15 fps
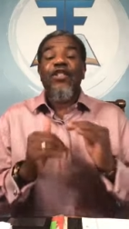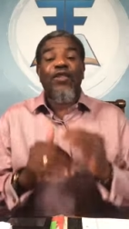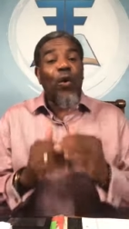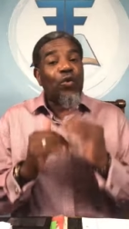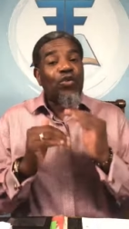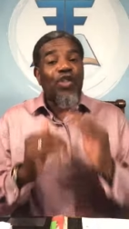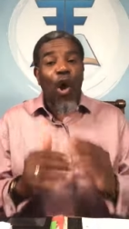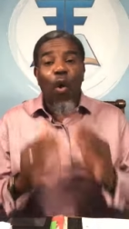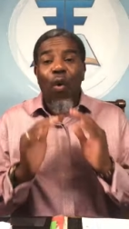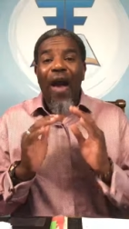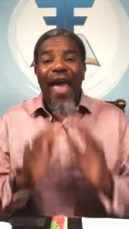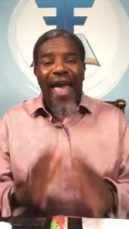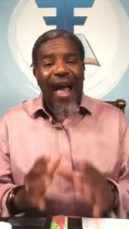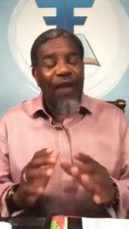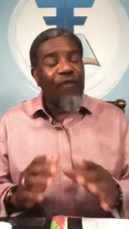So
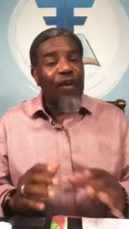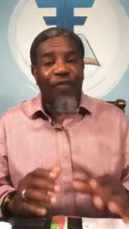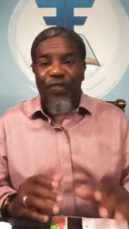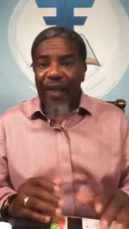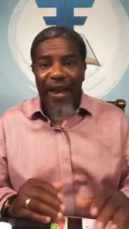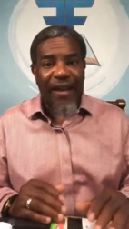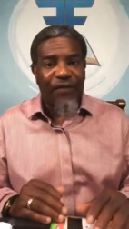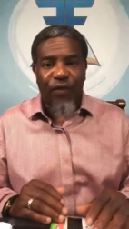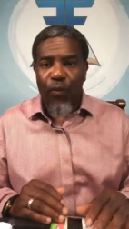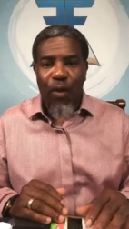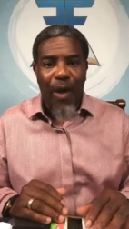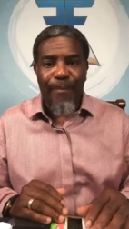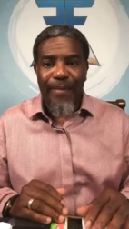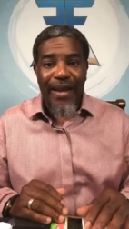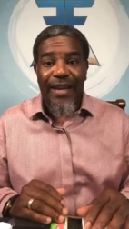don't ever think for
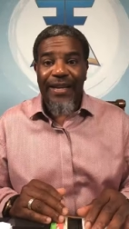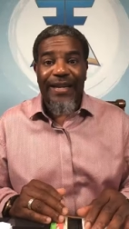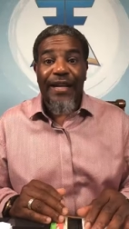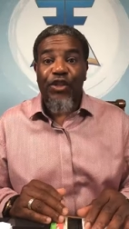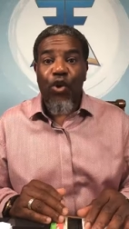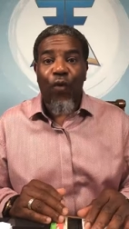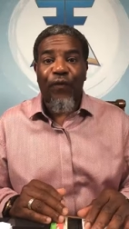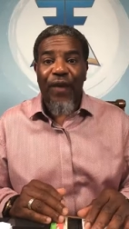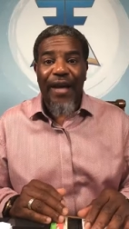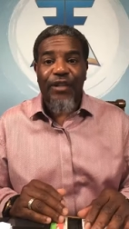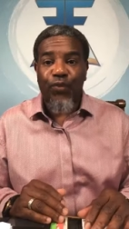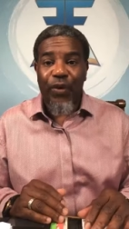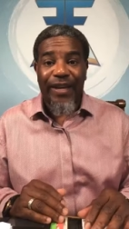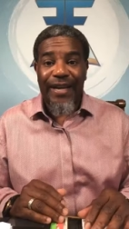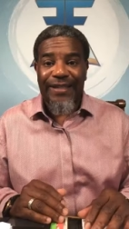one minute that your
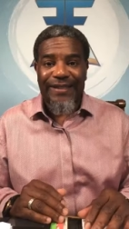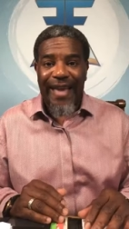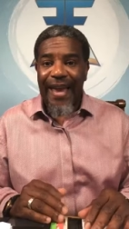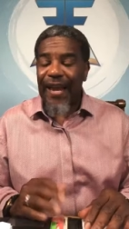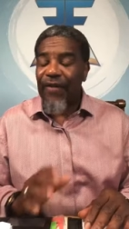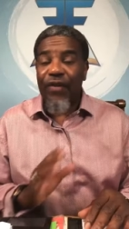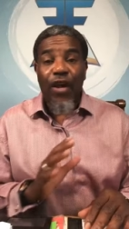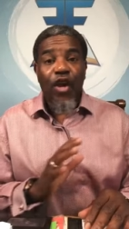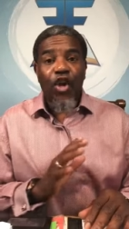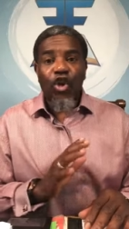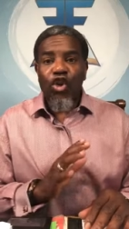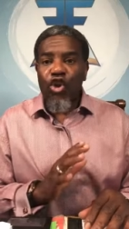flesh will get saved.